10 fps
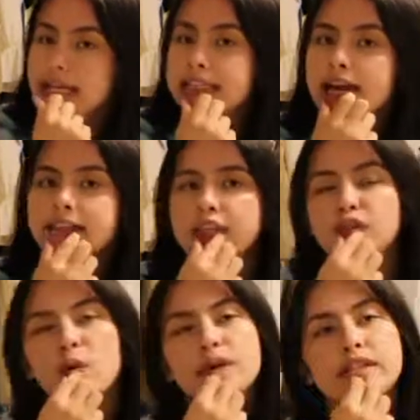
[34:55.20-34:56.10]
Yeah, and then you
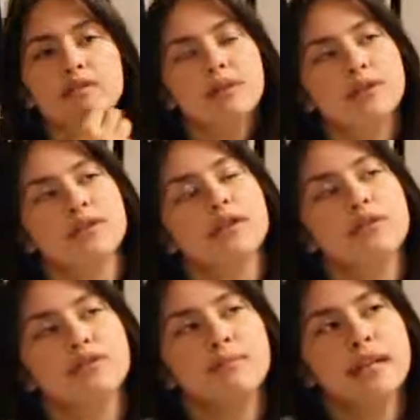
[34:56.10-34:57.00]
always see
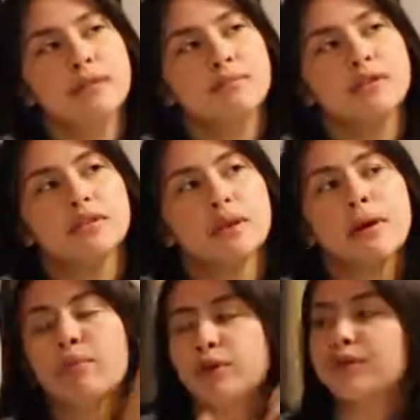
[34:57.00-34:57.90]
those memes
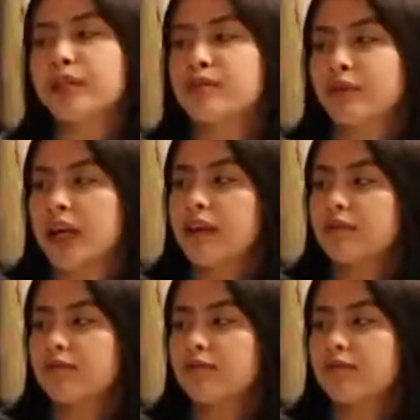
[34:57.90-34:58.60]
about Puerto Ricans, right?